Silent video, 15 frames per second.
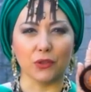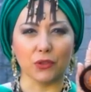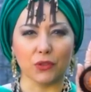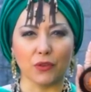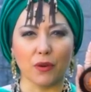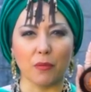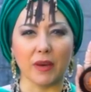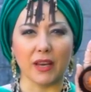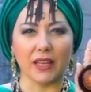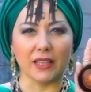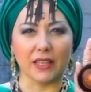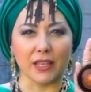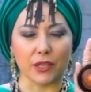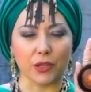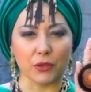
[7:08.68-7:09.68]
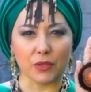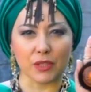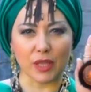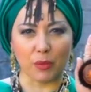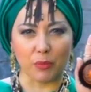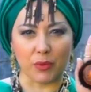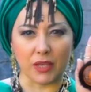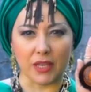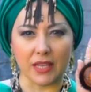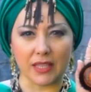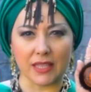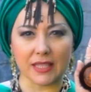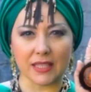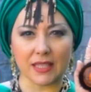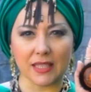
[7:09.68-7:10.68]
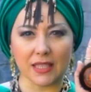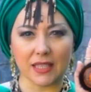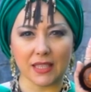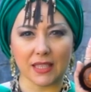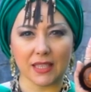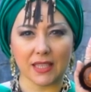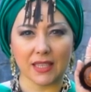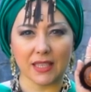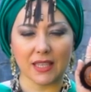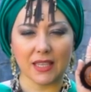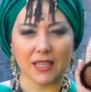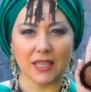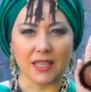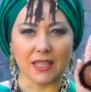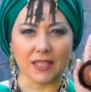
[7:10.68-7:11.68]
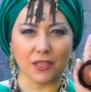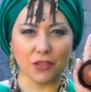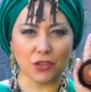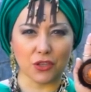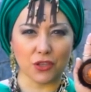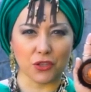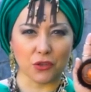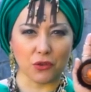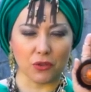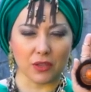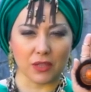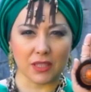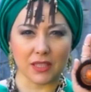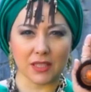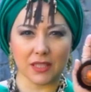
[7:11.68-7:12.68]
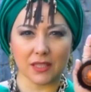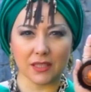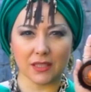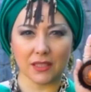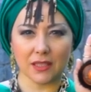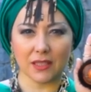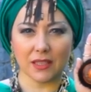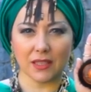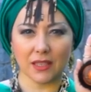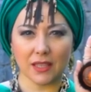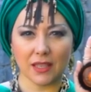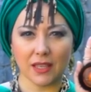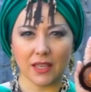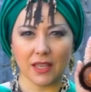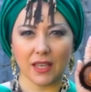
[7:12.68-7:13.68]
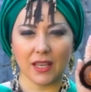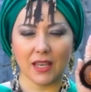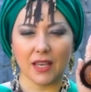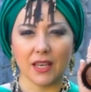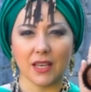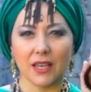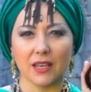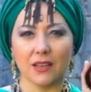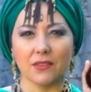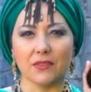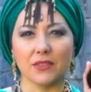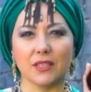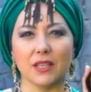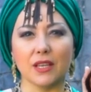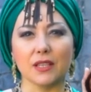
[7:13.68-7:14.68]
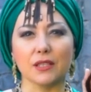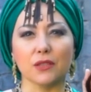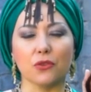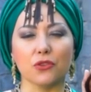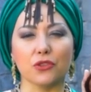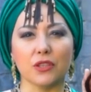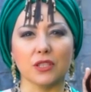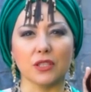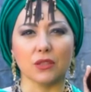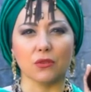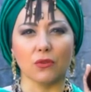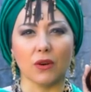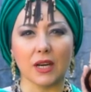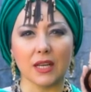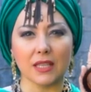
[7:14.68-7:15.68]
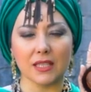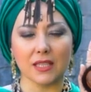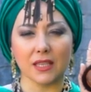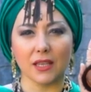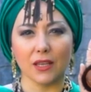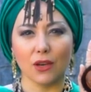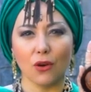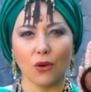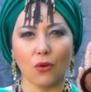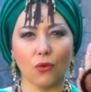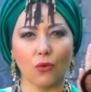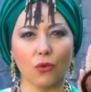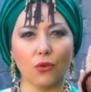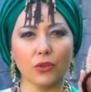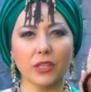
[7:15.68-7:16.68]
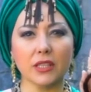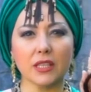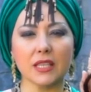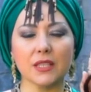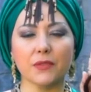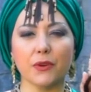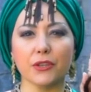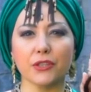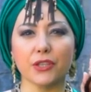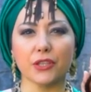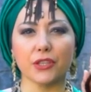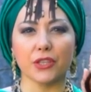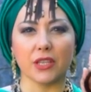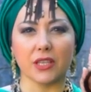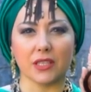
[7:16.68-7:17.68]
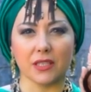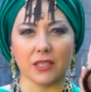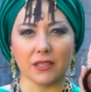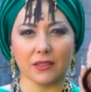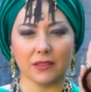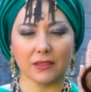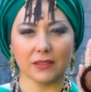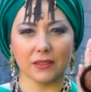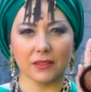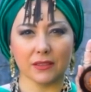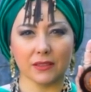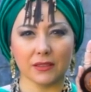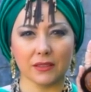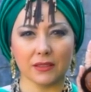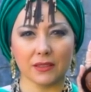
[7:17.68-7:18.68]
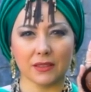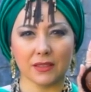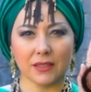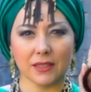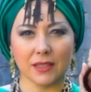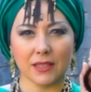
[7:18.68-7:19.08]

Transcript: gives you the energy of stability and security. All difficult situations leave your life.